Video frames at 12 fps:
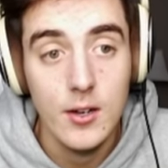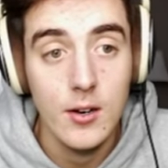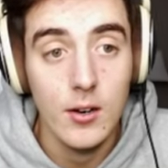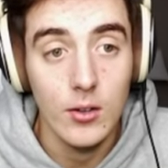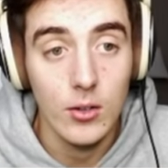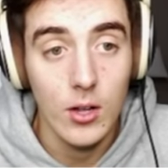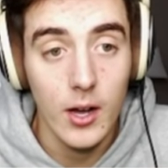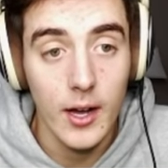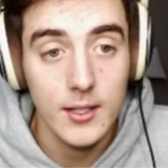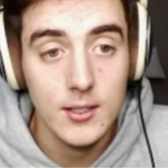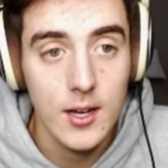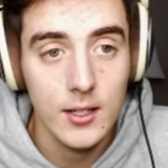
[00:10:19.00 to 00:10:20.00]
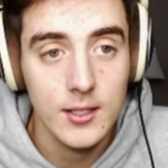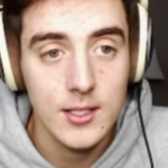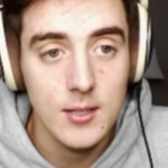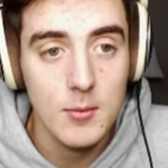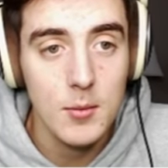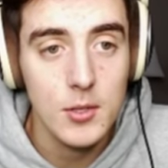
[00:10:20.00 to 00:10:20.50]
a lot. Now, let's
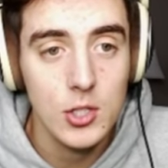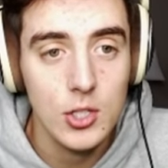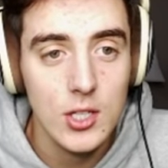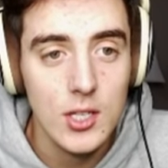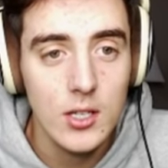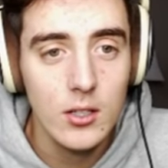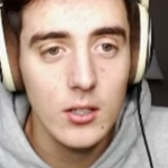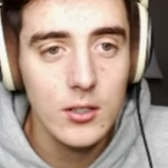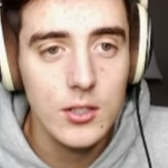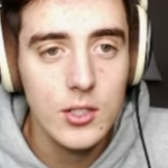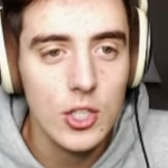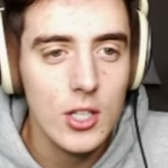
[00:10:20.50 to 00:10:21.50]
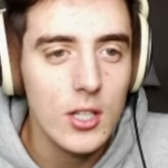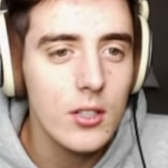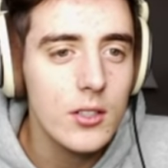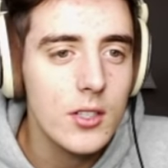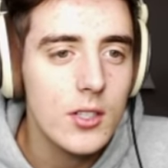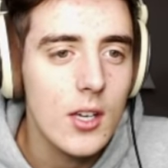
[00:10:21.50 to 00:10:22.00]
see, maybe shields,
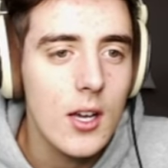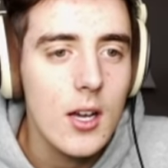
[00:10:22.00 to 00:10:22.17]
shields.